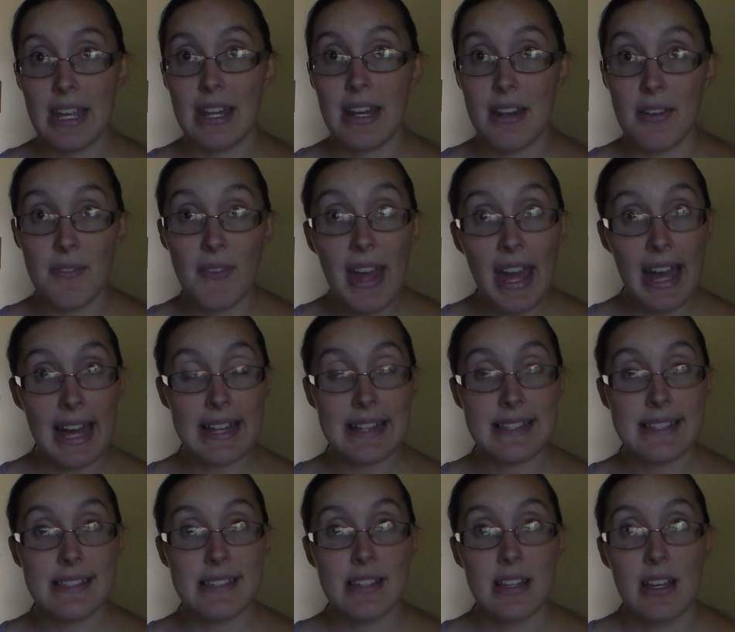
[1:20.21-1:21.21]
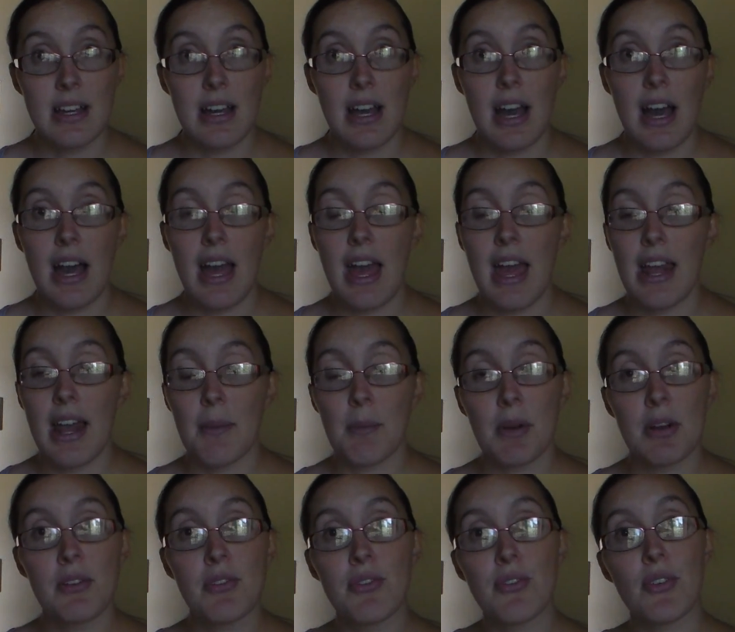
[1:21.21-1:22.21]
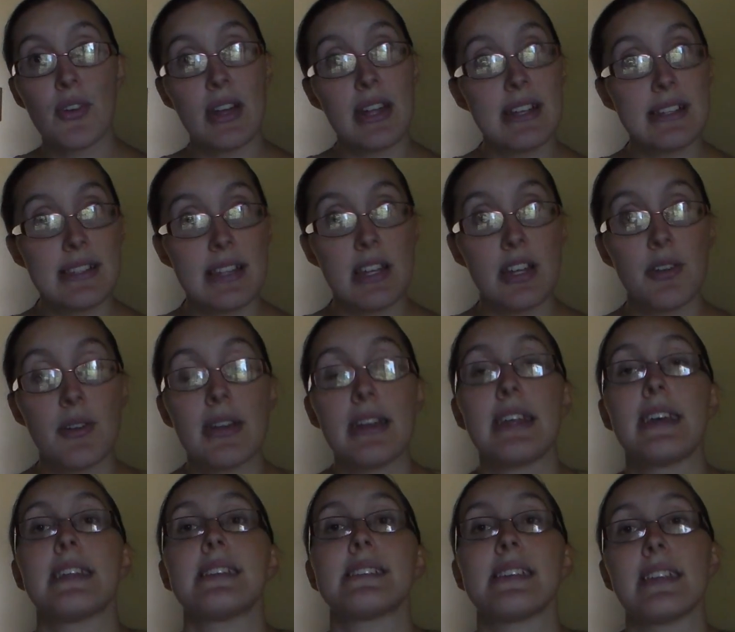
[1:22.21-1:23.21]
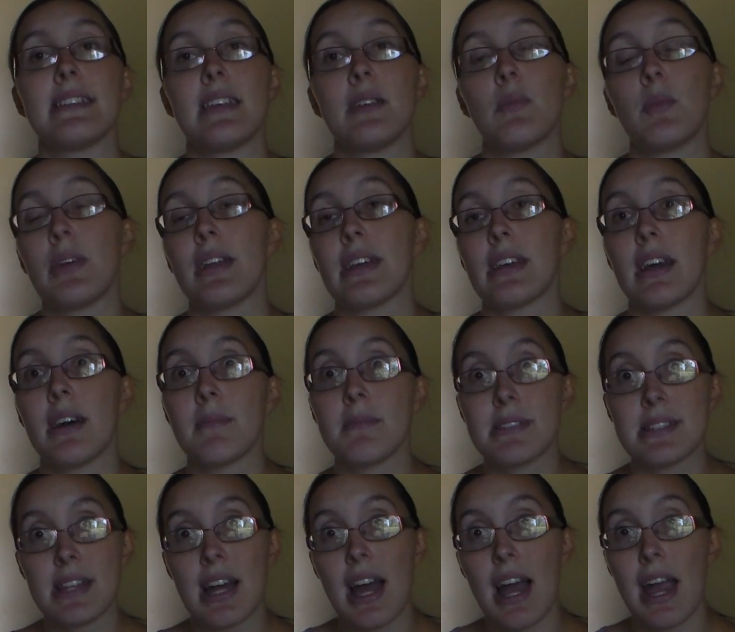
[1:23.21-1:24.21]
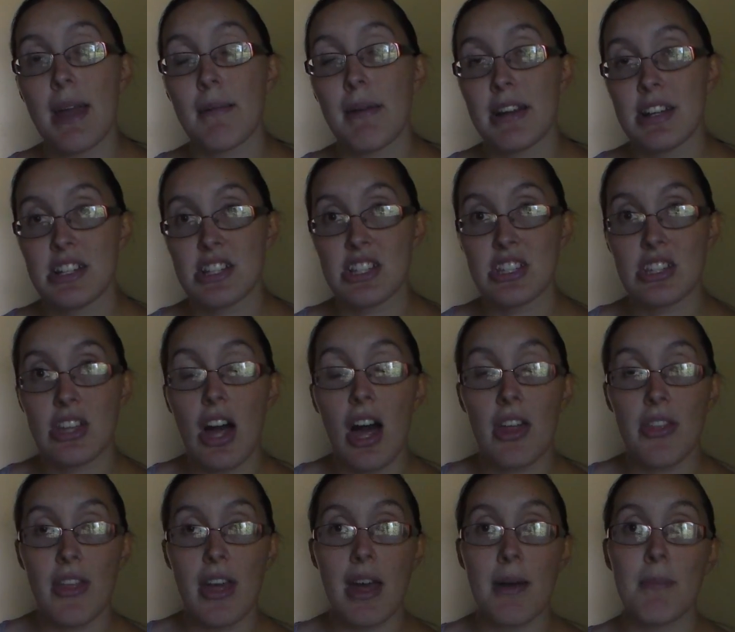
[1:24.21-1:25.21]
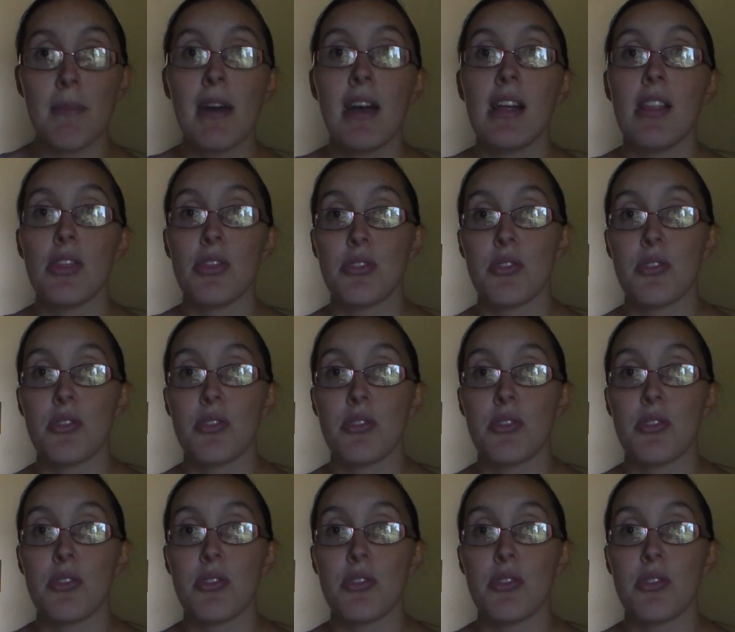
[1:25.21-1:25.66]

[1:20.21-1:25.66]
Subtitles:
in advance, and I'm going to freeze the ingredients, and then when it comes time I just thaw them,